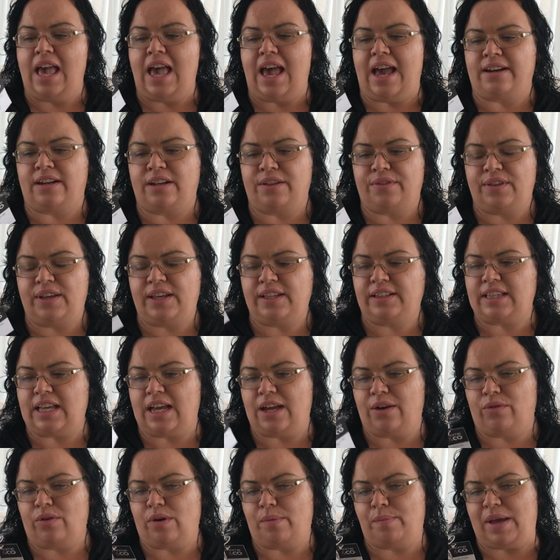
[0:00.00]
and I think
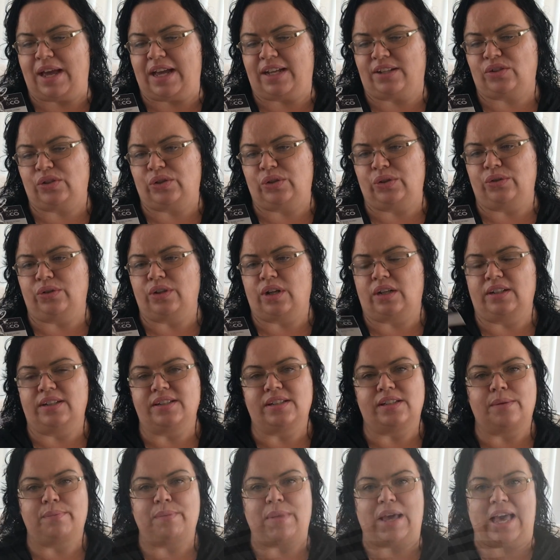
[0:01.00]
they were about
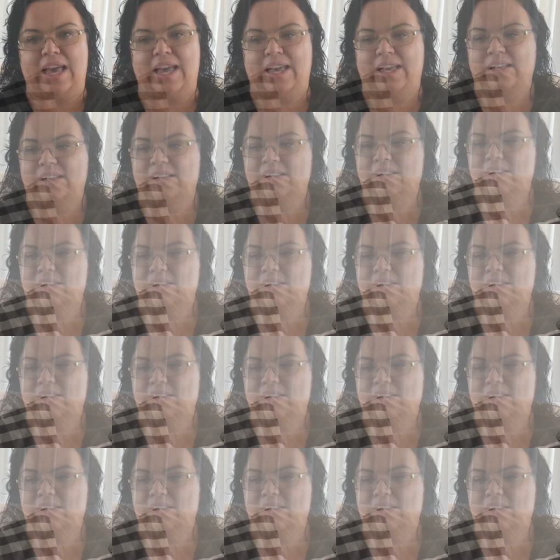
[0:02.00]
$2 a bag.